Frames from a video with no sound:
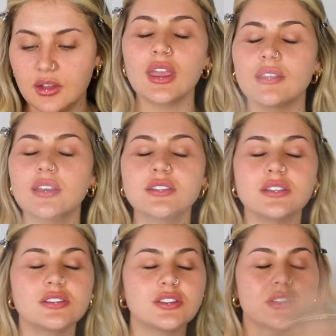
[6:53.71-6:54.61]
and this
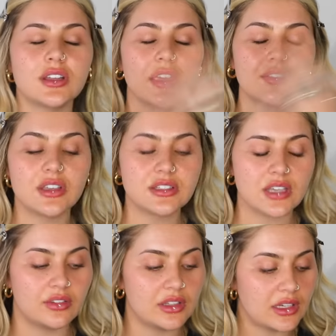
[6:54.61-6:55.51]
is just going to give us
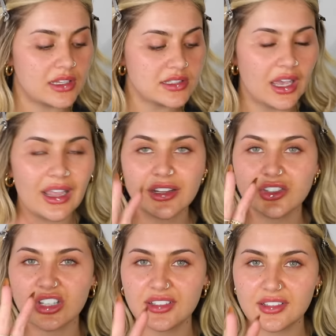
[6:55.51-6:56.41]
a really nice
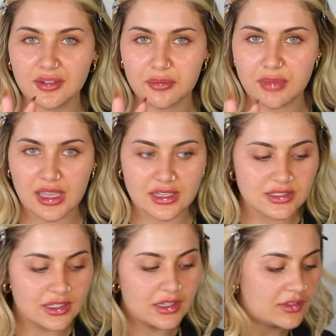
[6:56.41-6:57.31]
hydrated base.